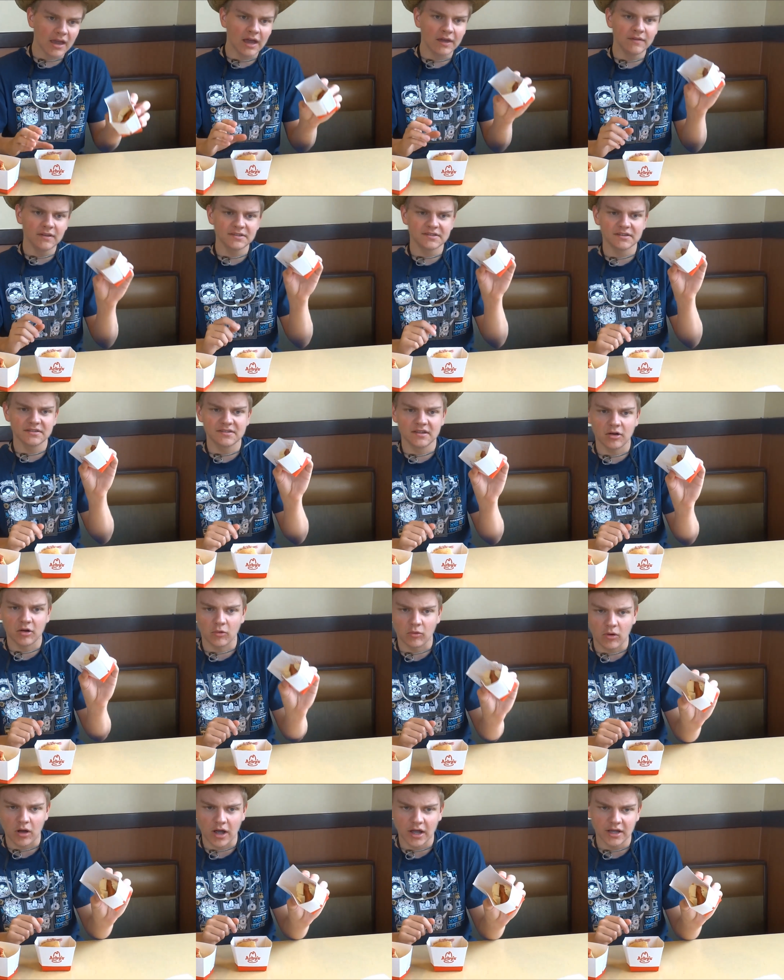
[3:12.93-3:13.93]
and this is the
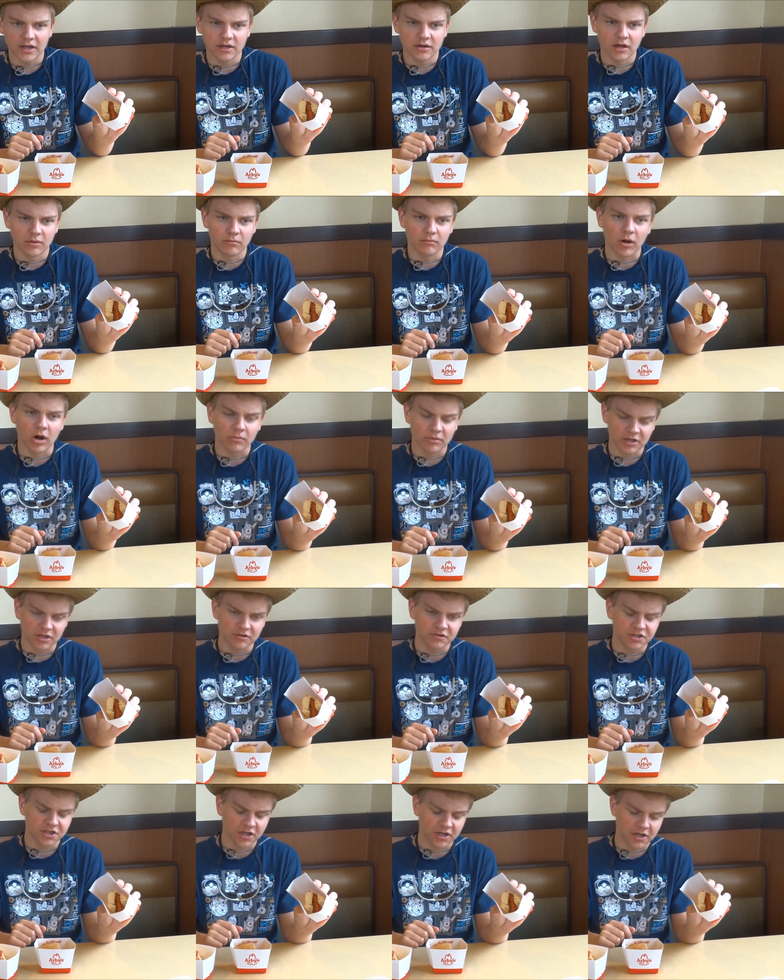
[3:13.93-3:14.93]
Hawaiian
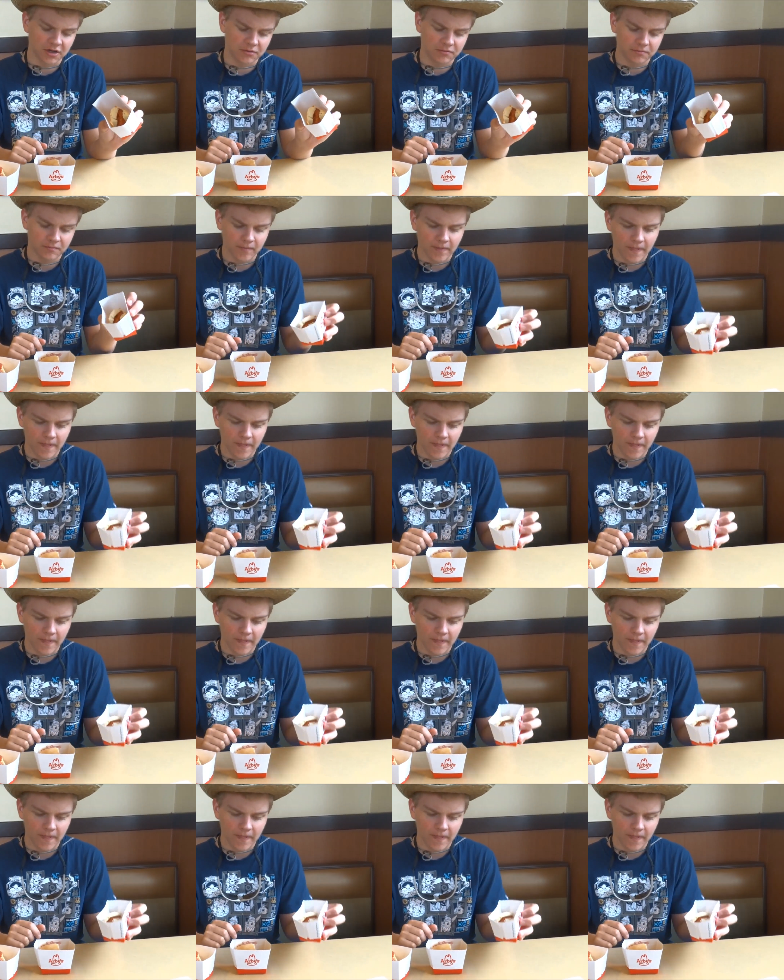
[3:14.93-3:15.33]
barbecue chicken.